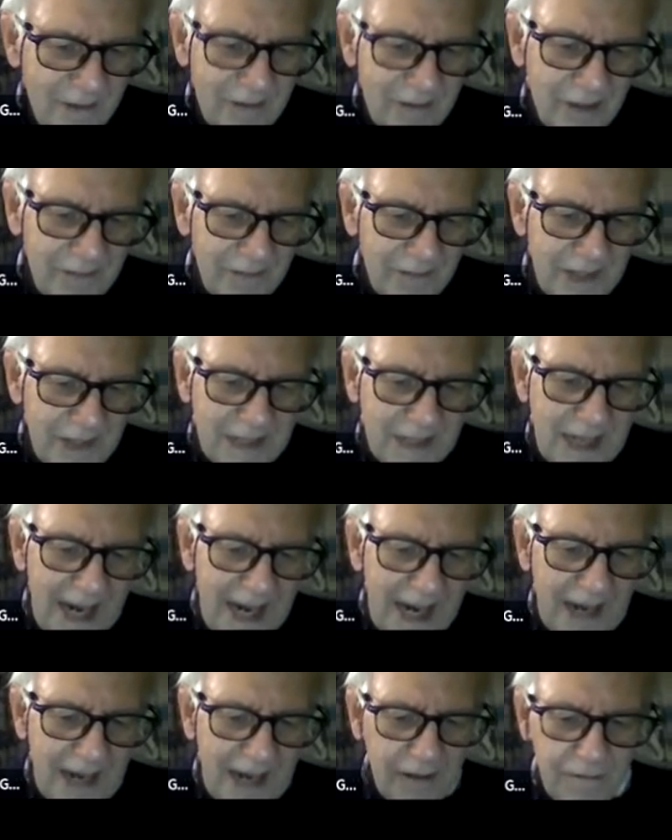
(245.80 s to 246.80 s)
got this
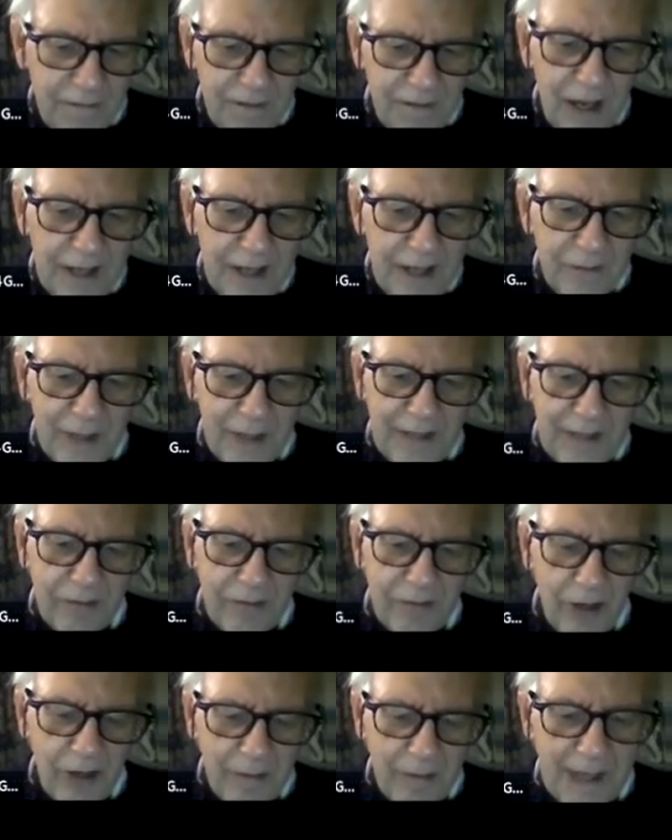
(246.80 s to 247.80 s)
Hatton flight where you've
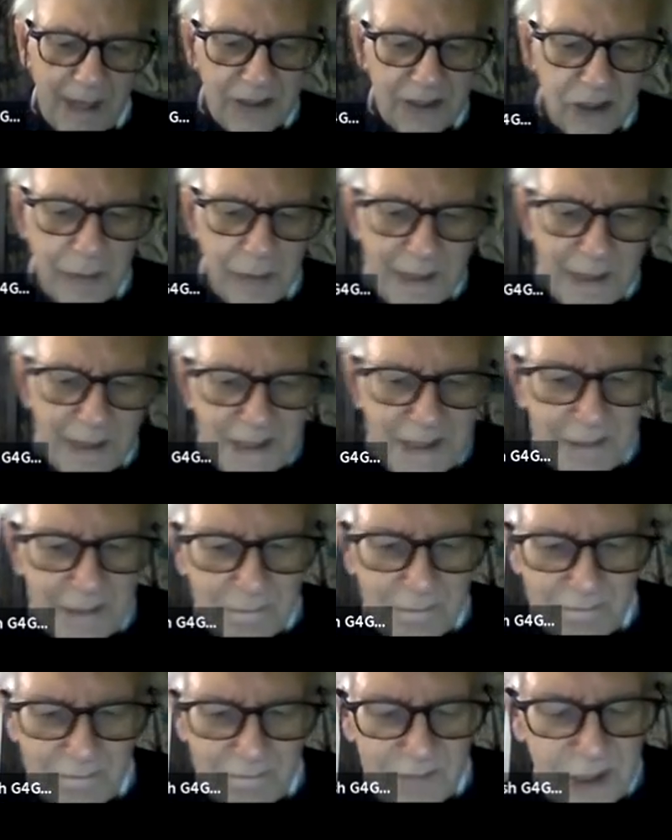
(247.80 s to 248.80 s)
got about 20
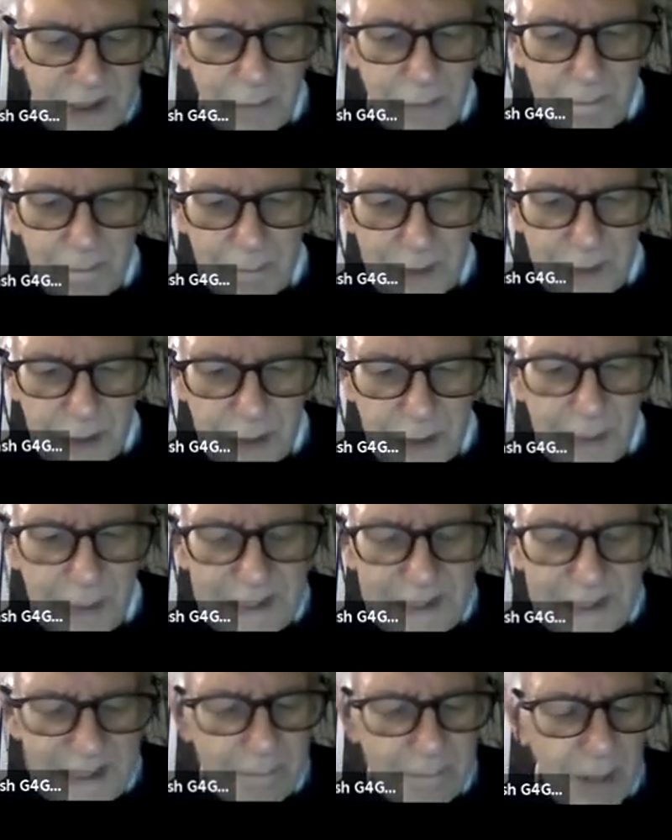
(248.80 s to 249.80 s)

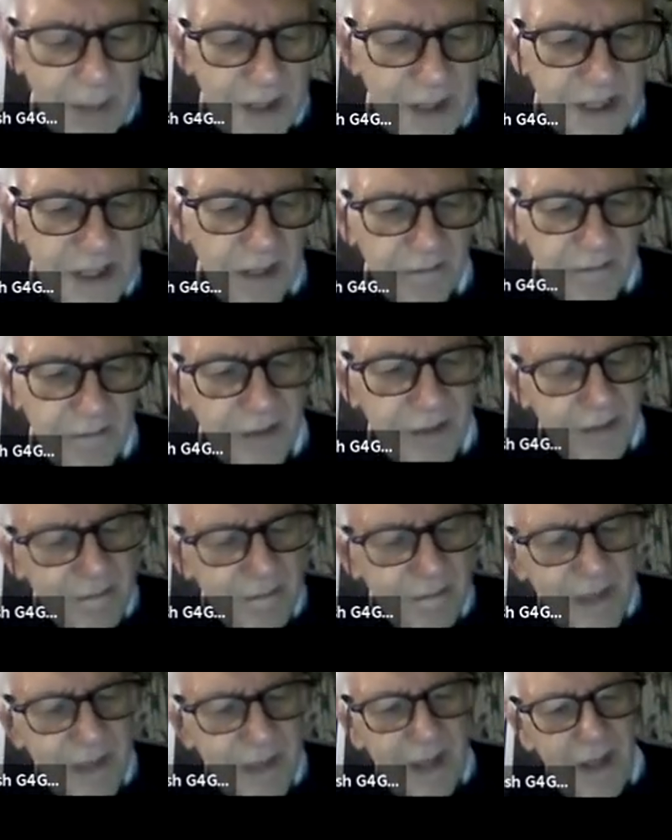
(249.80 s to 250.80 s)
plus of them,
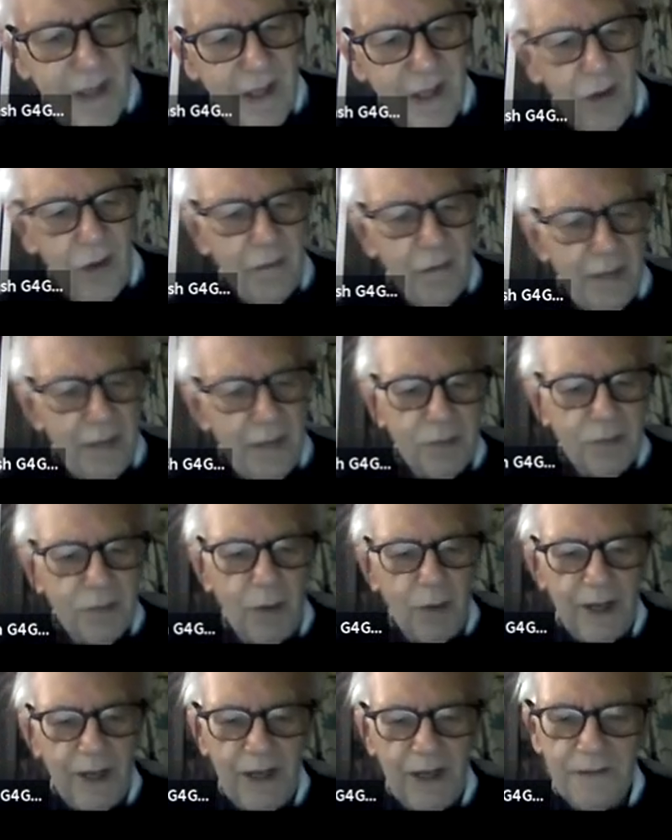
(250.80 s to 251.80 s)
almost one
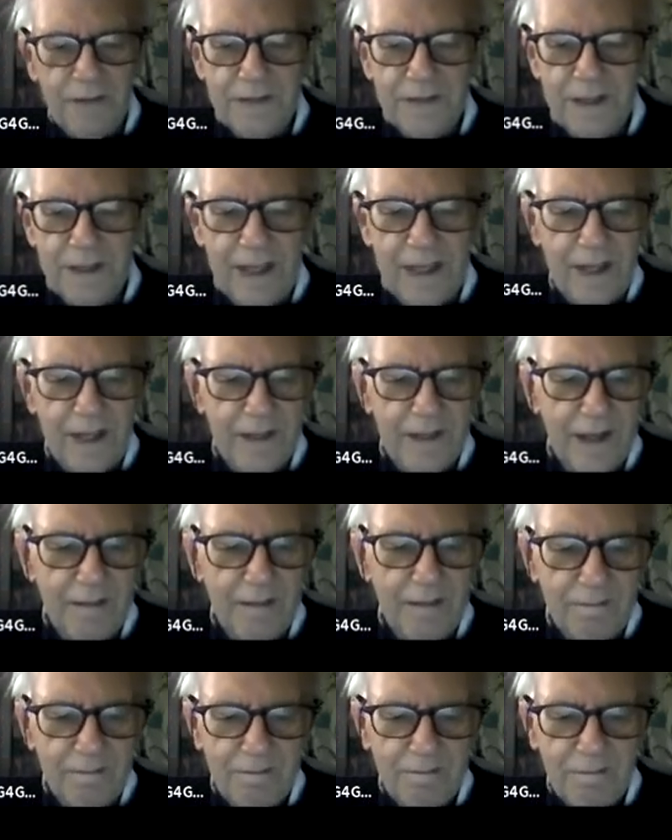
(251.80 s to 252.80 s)
after the other.
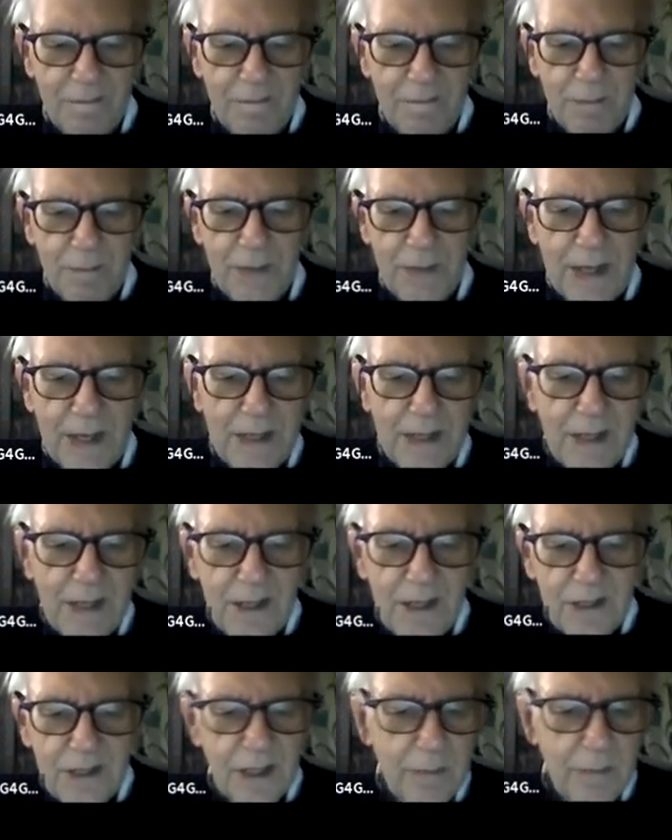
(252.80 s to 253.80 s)

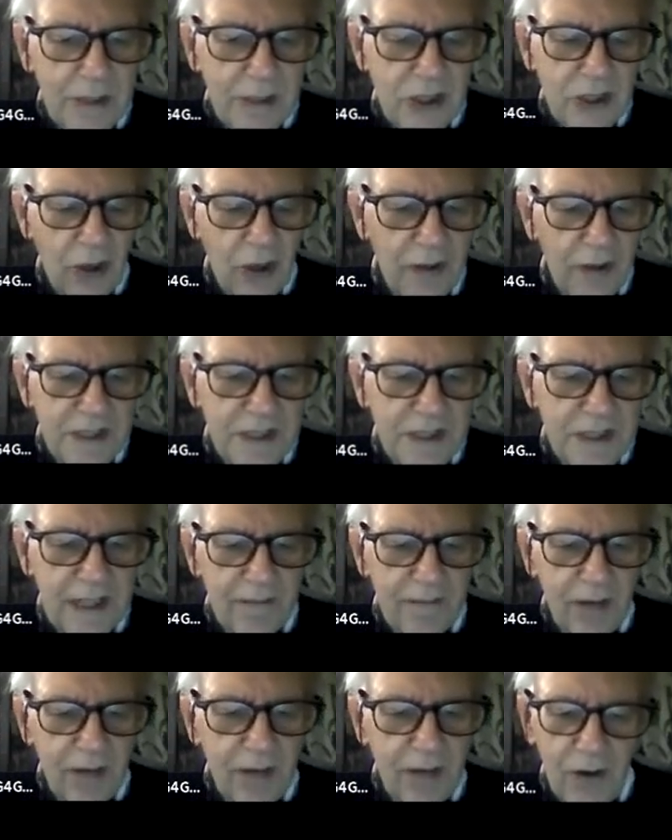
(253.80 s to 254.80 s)
So the majority of
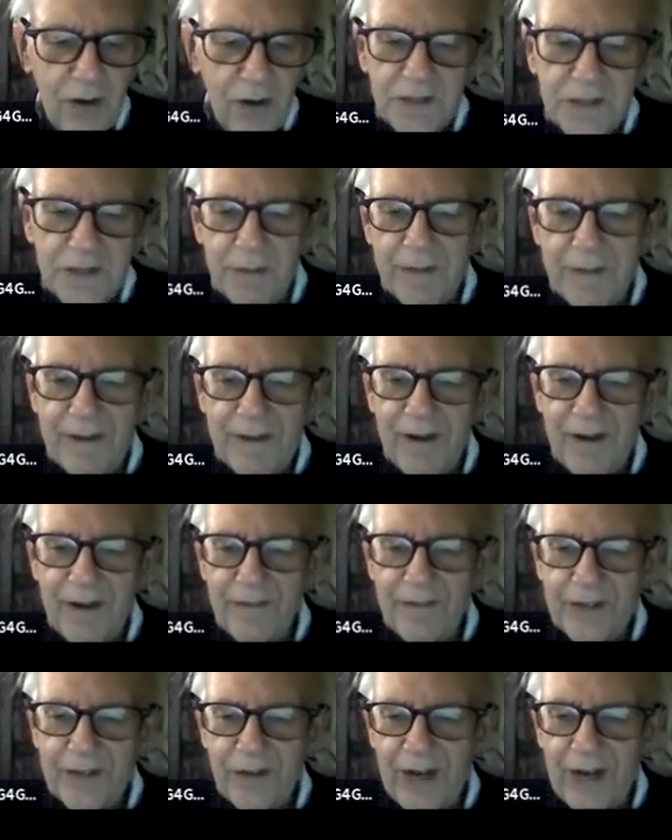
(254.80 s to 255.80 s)
locks, we were on
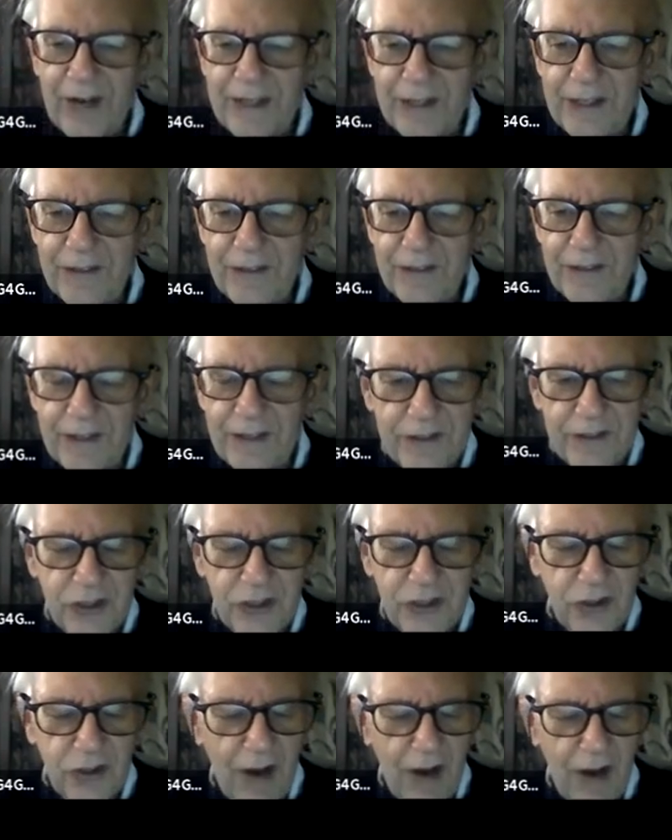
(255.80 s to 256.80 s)
the Grand Union and
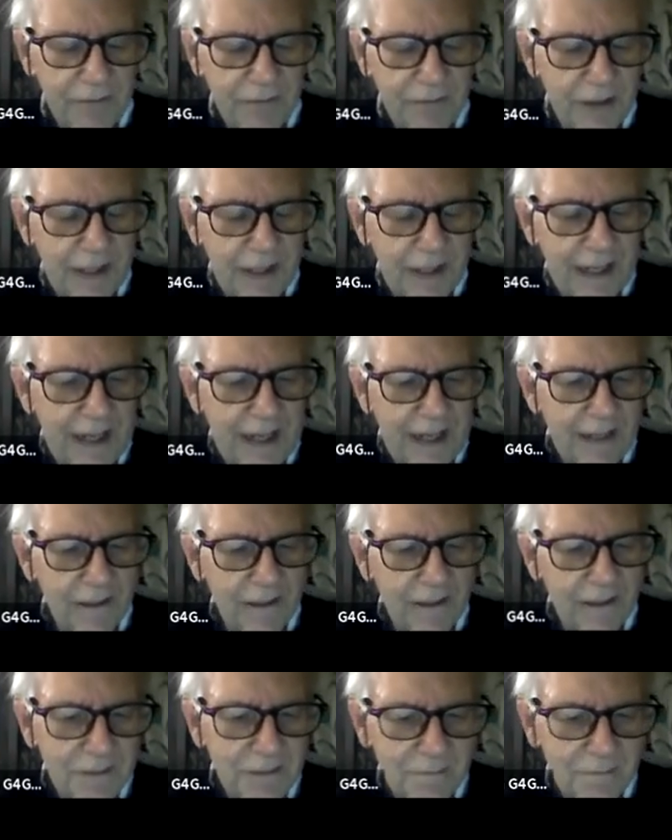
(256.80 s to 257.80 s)
Stratford
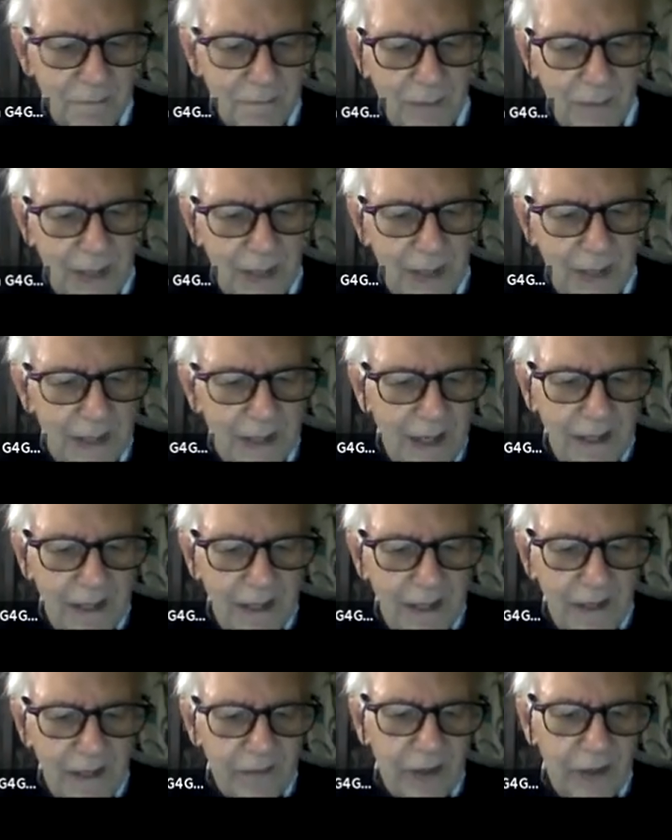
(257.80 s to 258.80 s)
Canals.
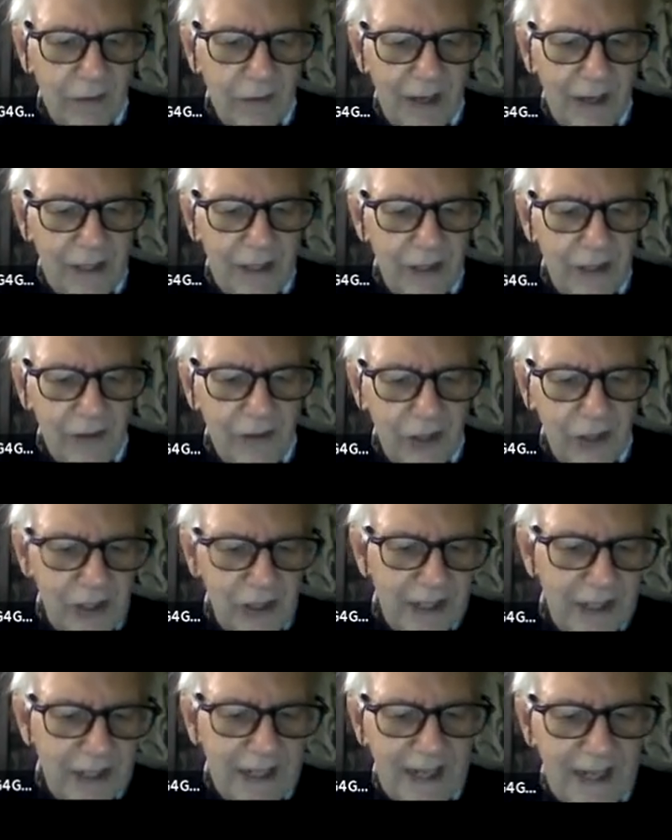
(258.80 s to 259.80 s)
And the Grand Union
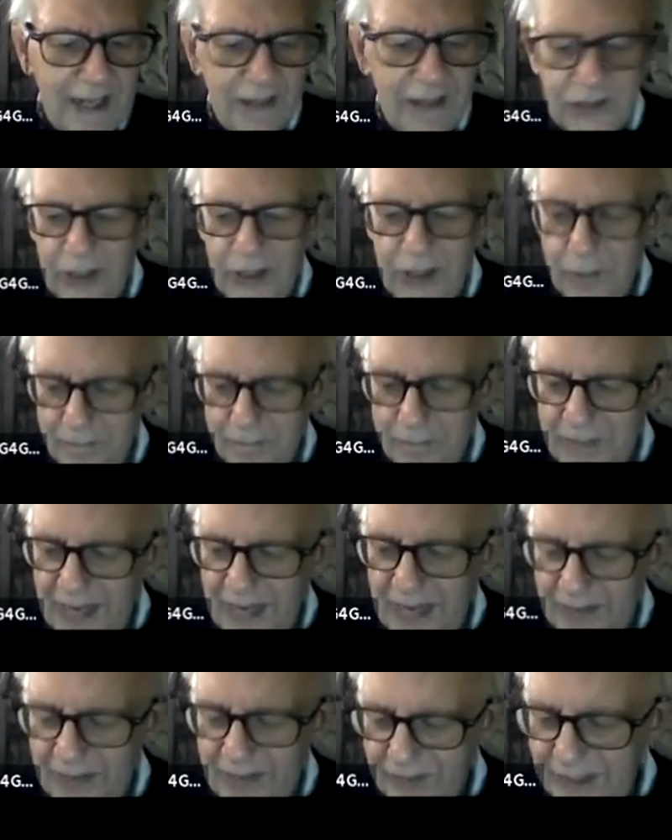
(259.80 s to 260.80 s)
Canal's an up and
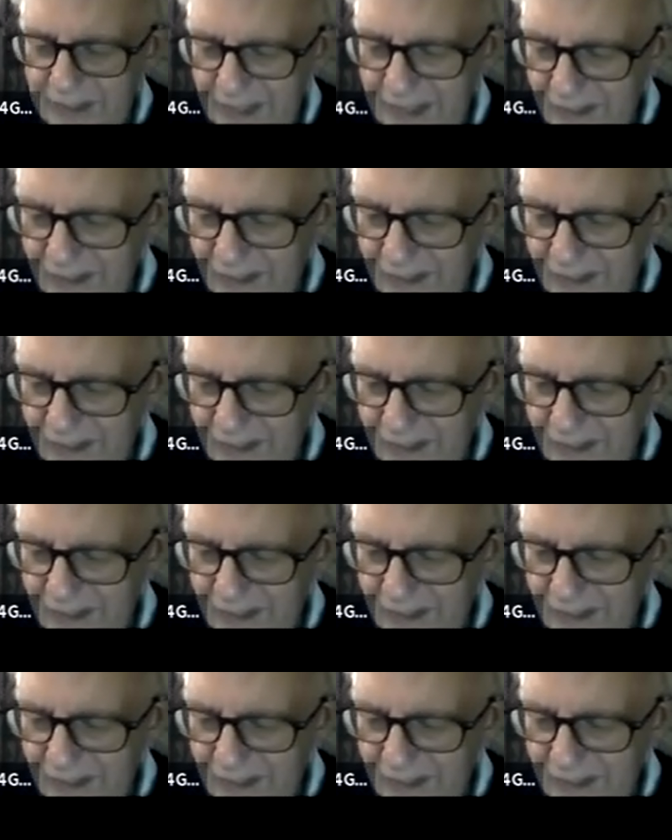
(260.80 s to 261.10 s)
down canal.